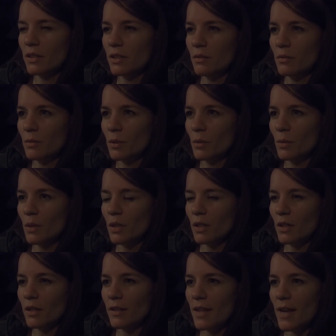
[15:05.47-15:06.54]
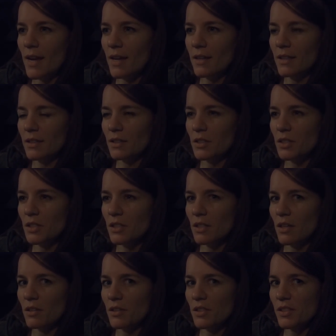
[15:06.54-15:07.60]
and we're working on that, and she's
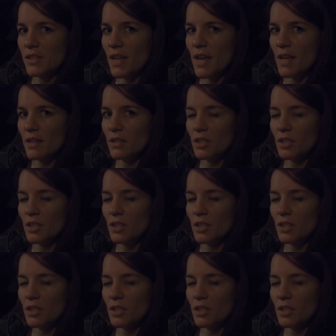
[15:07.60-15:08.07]
got her set,